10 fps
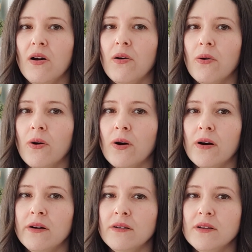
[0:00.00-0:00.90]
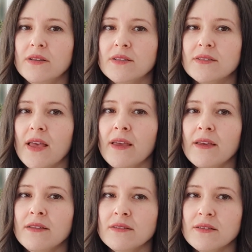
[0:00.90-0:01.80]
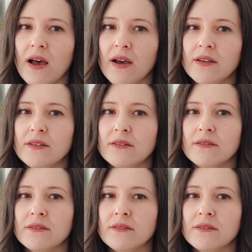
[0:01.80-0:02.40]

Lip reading: or staying inside